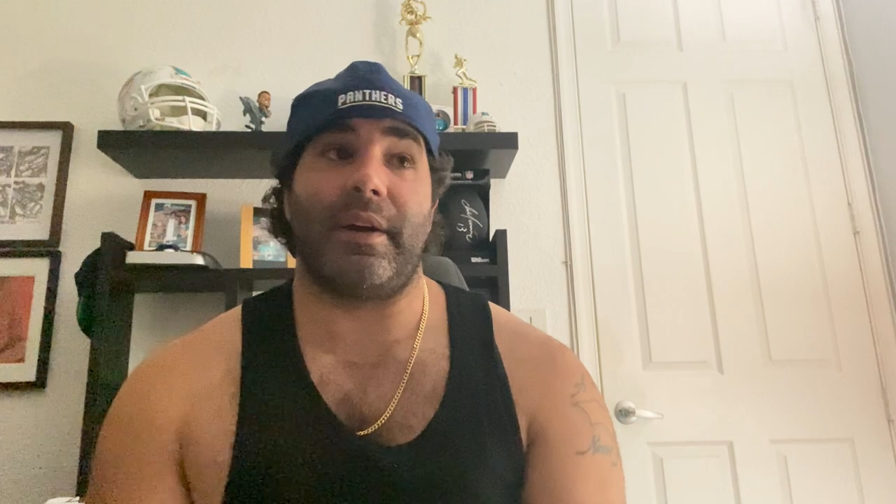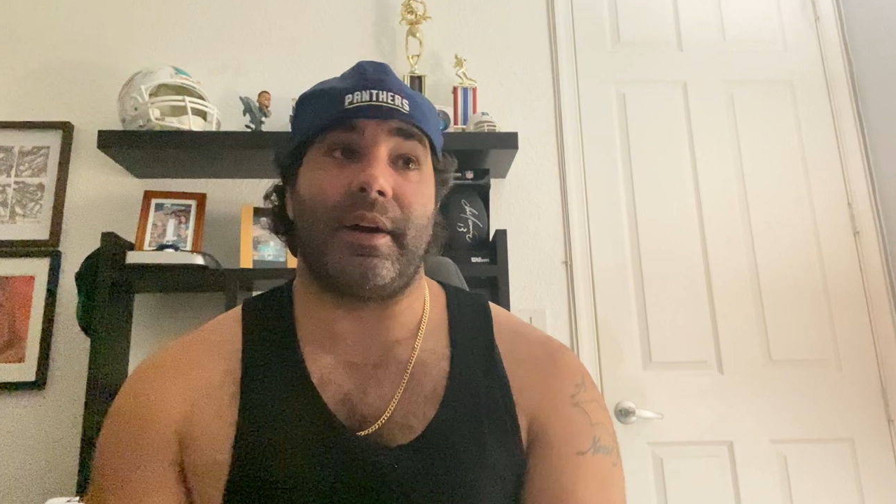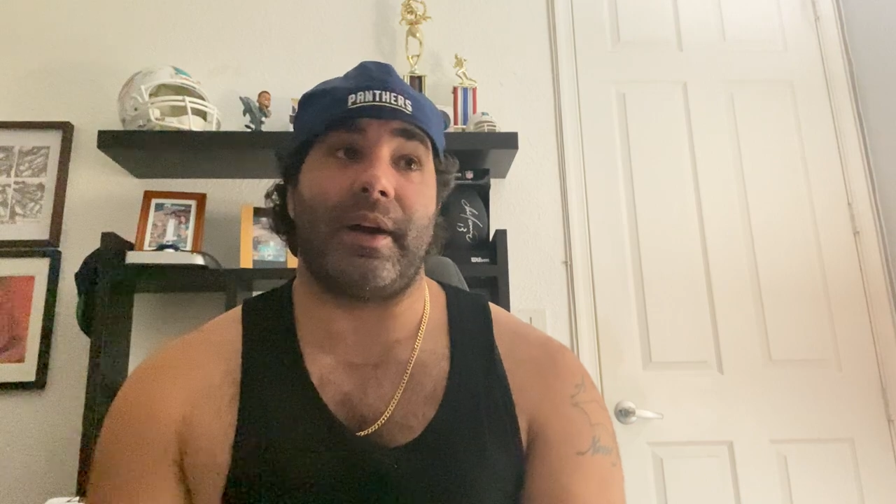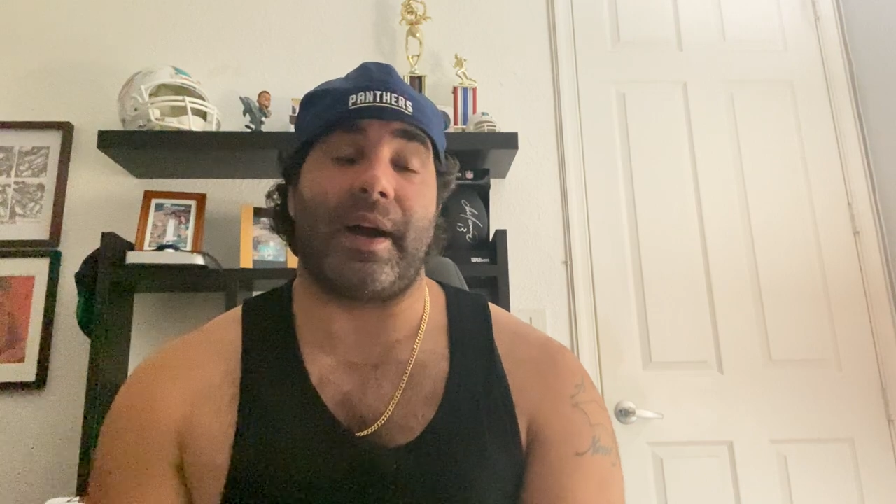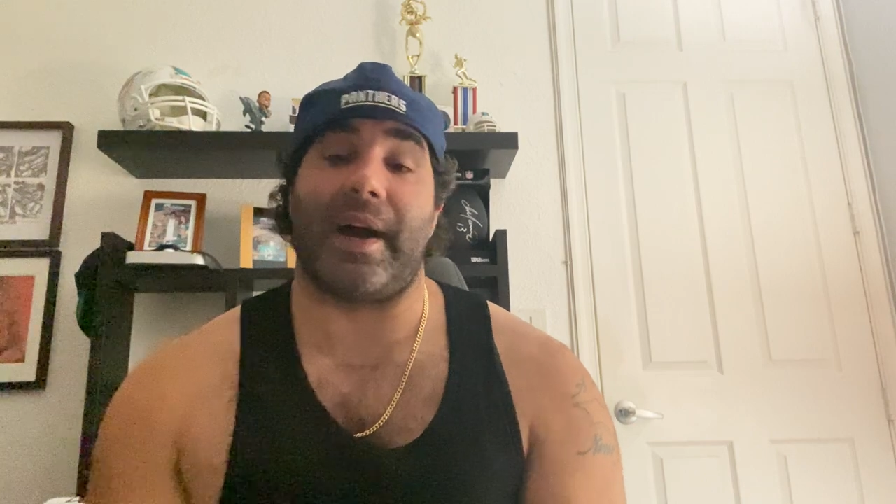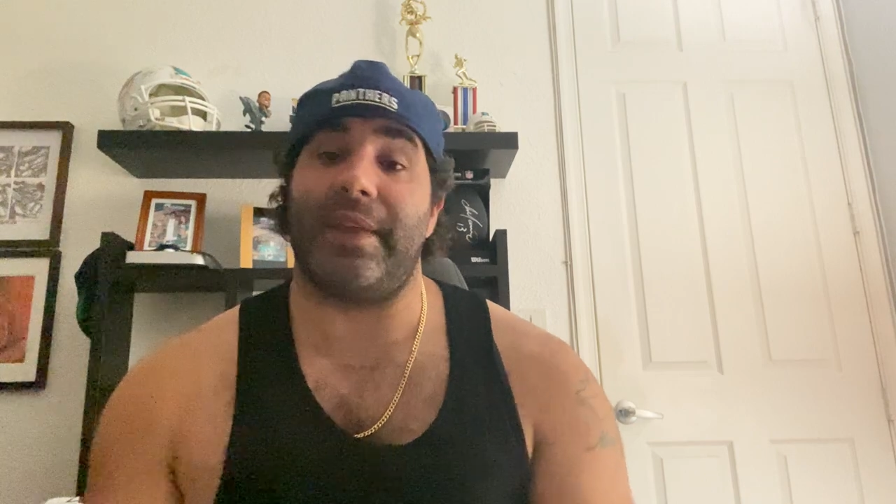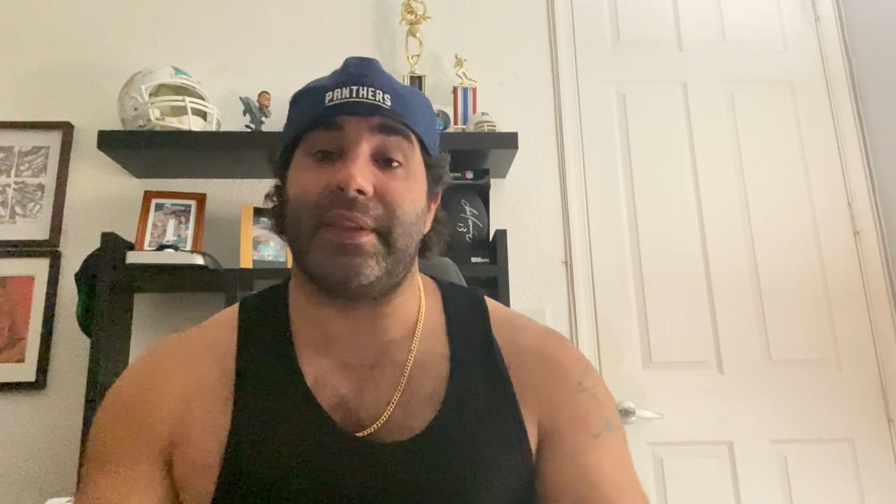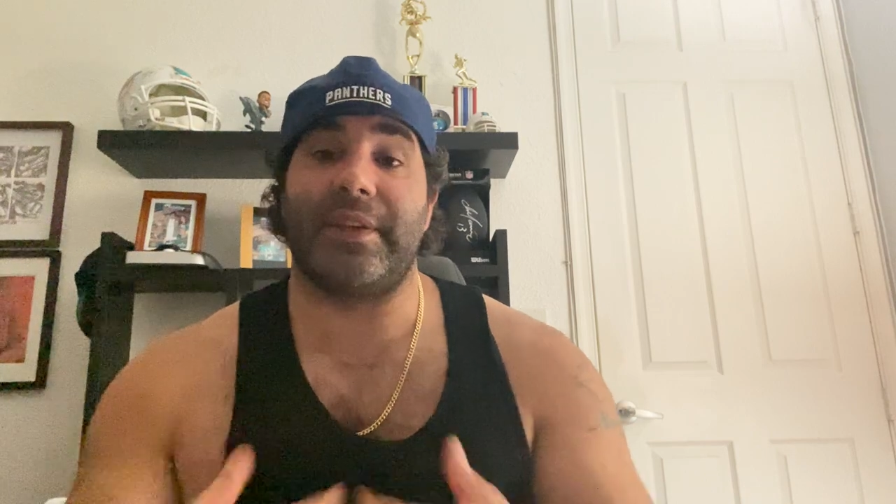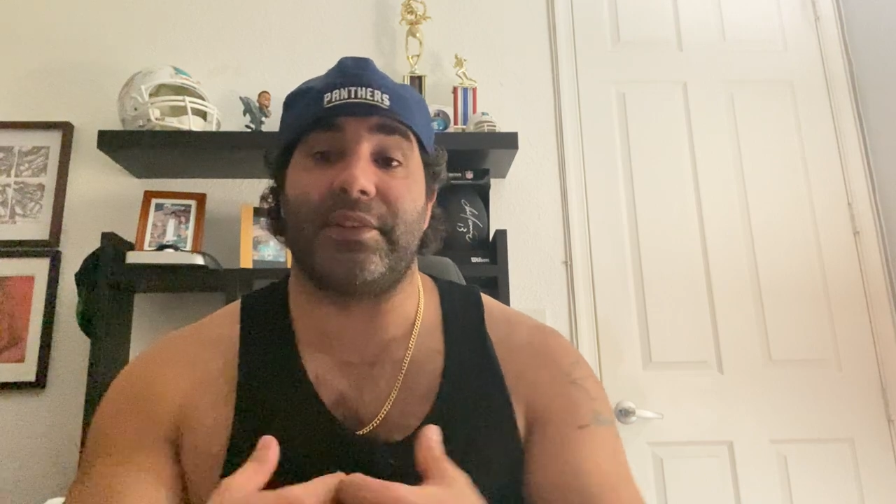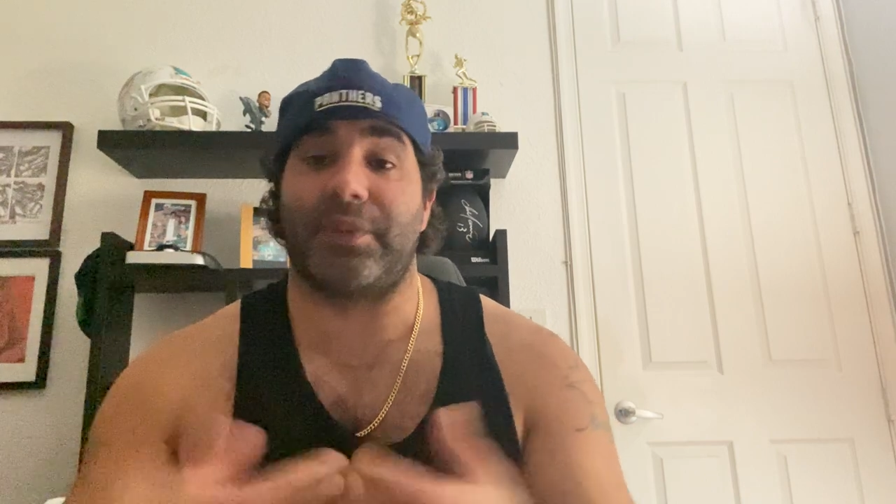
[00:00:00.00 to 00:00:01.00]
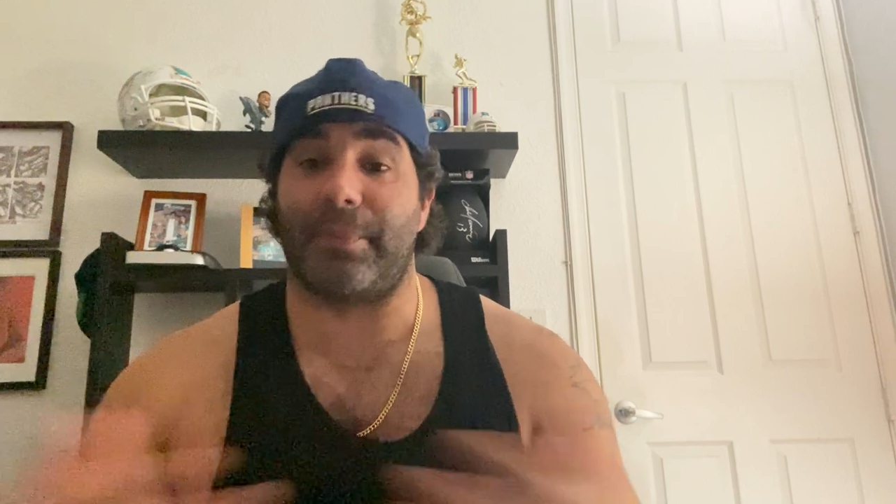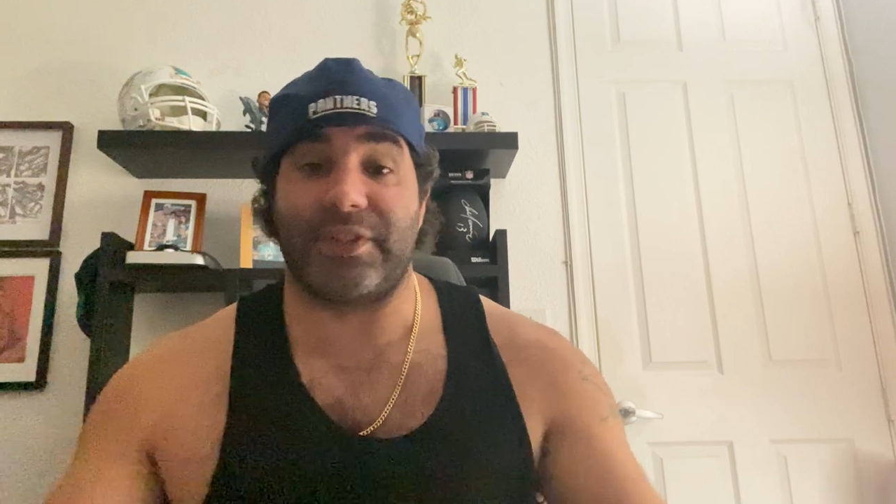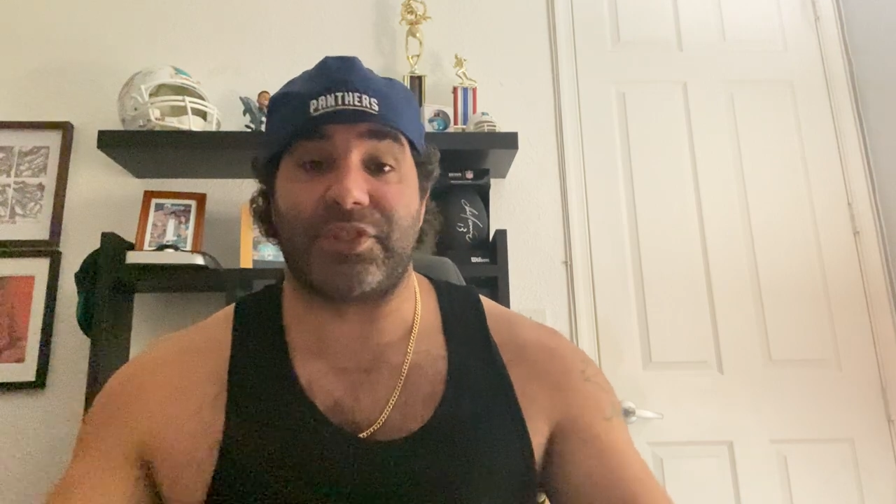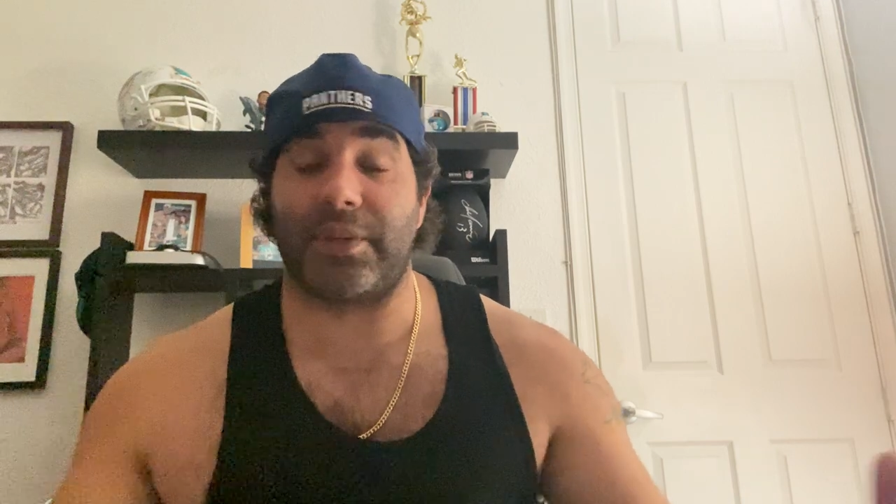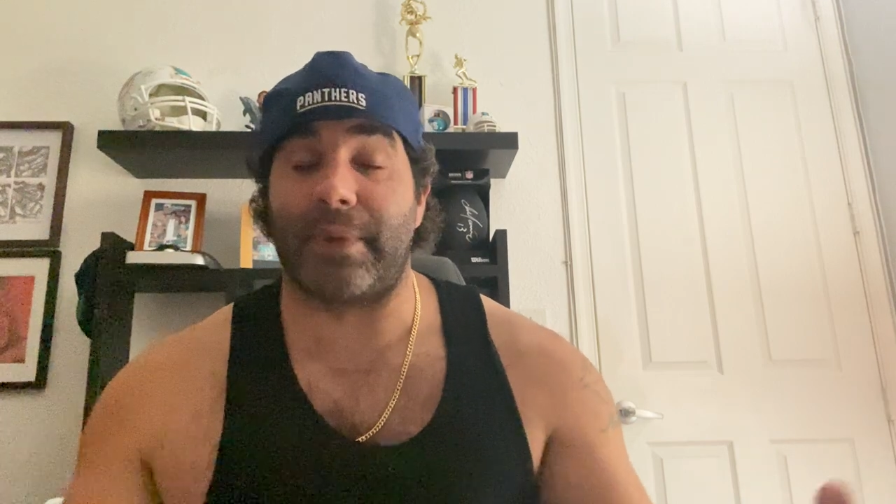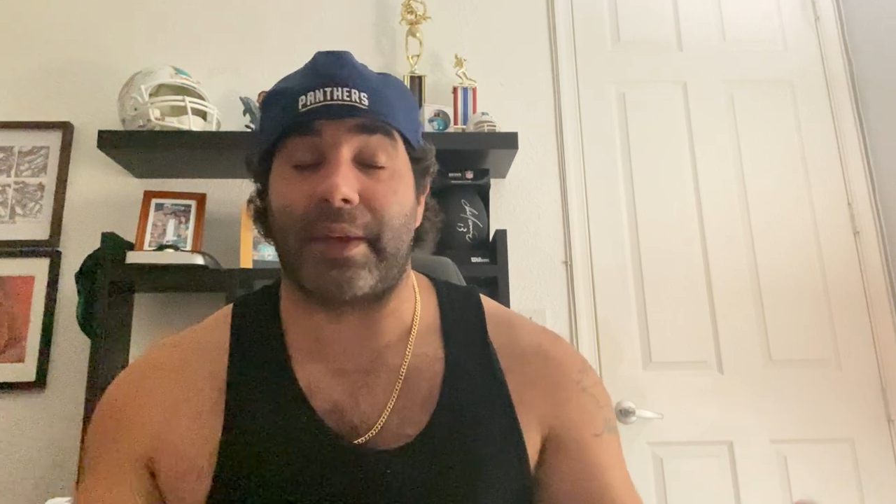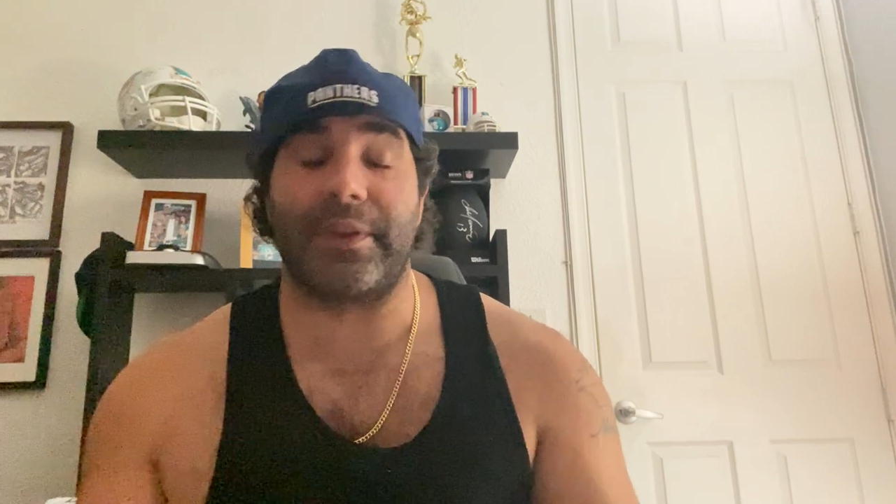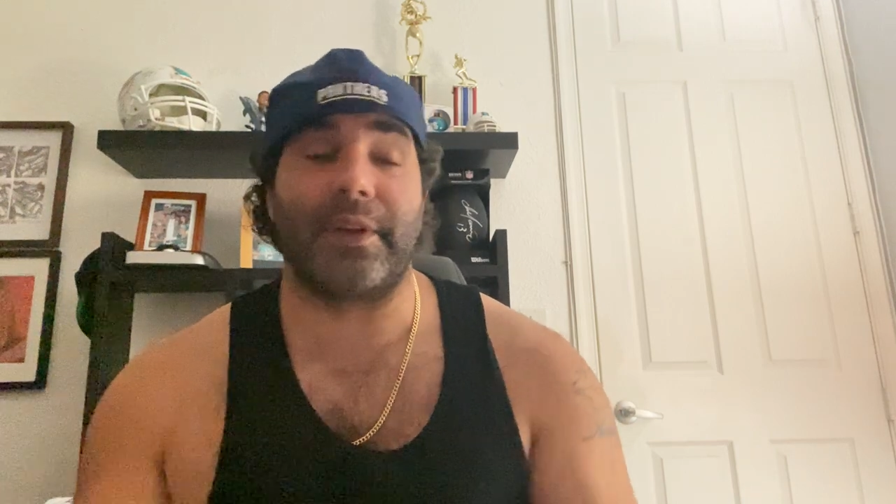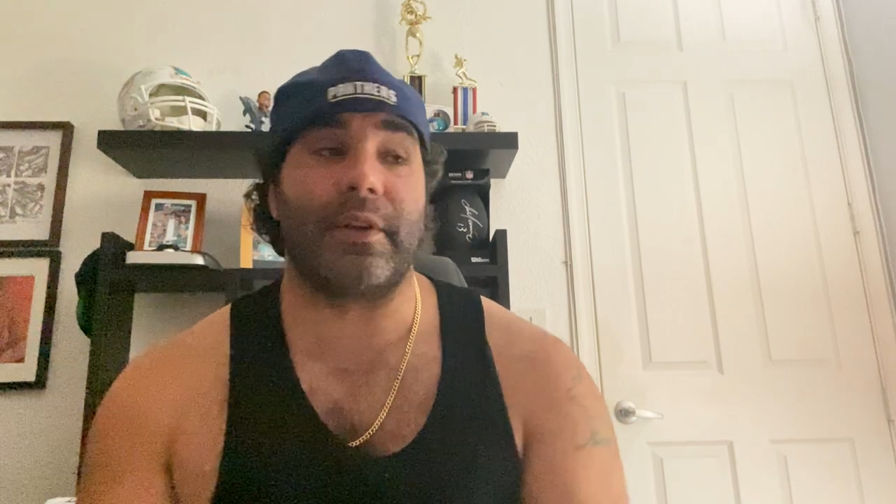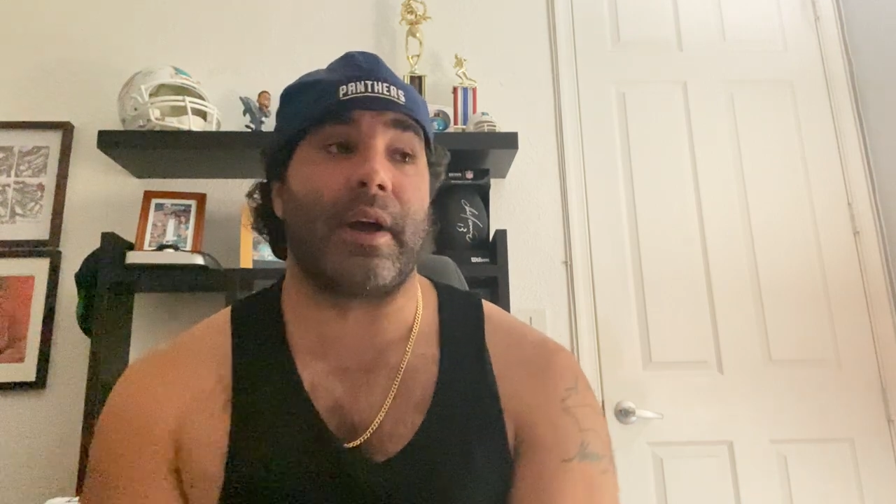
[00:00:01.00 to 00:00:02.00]
I think it's the best gym out
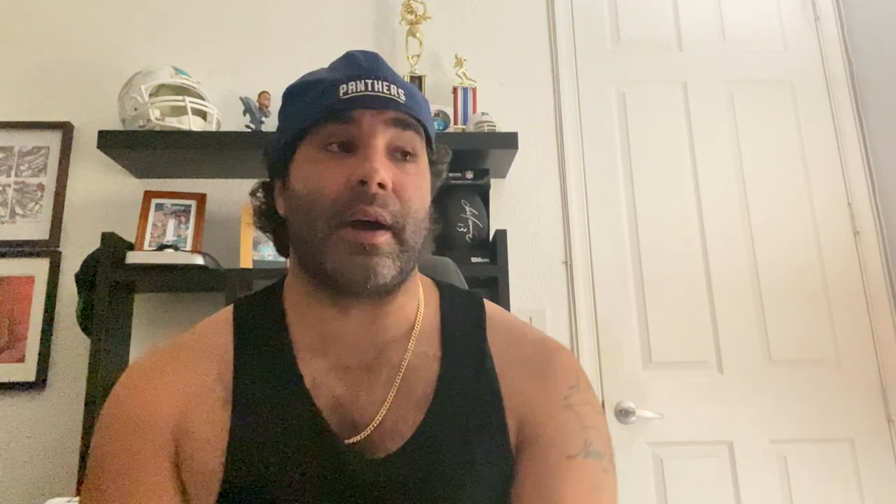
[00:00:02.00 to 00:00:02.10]
there.